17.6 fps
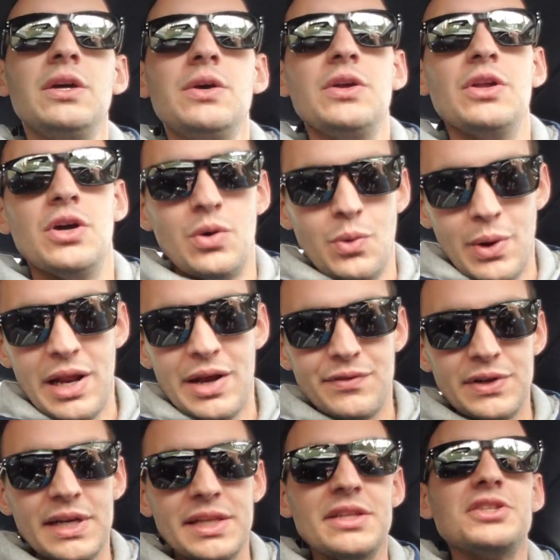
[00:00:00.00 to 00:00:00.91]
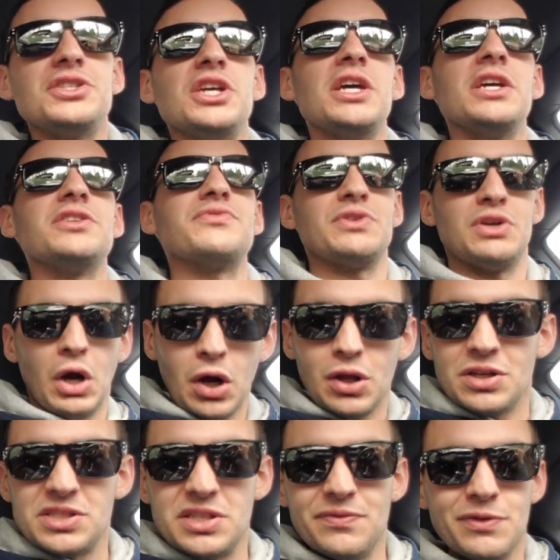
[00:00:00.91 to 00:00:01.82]
You know, whenever you get the chance,
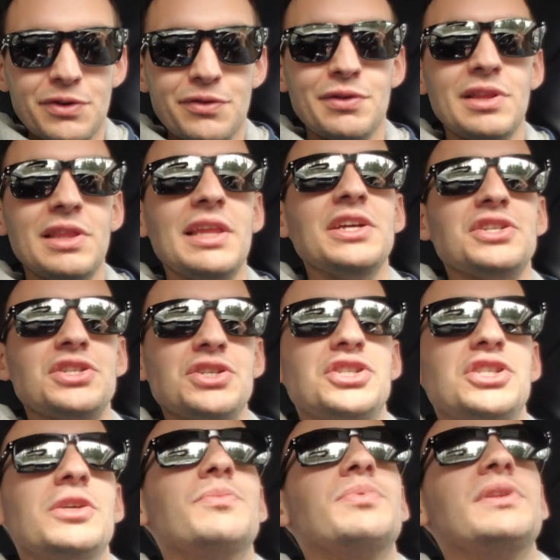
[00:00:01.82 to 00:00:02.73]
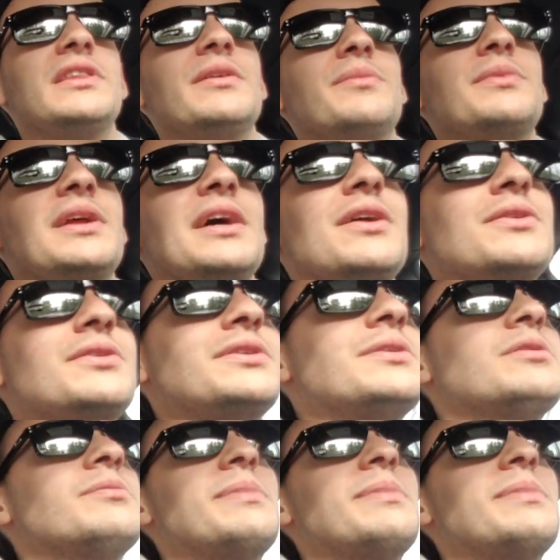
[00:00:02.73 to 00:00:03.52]
regardless of your relationship with them and how good or